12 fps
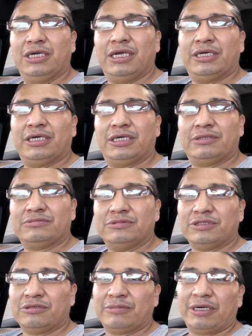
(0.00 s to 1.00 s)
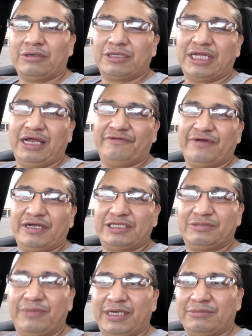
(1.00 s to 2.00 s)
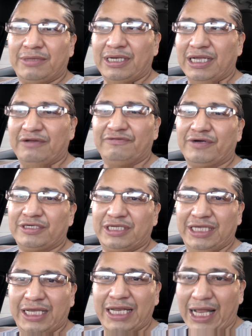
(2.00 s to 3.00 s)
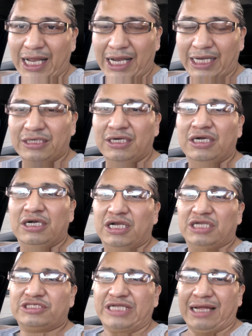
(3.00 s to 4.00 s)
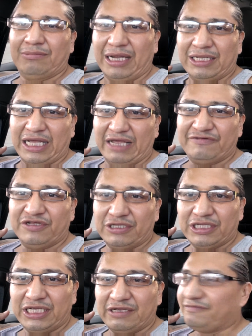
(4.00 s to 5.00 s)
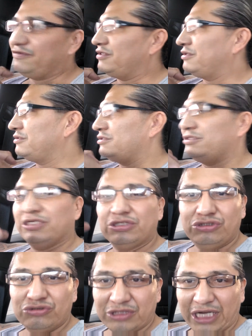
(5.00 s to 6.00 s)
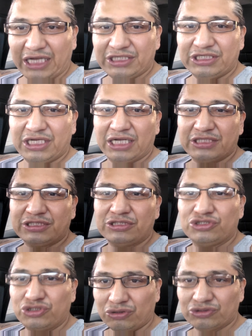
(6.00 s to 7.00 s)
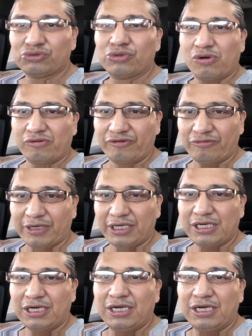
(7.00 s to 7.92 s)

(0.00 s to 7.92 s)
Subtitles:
And, my whole life, I spent my life wanting to get high. It's not my life to live, The Tungashilas chose a road for me.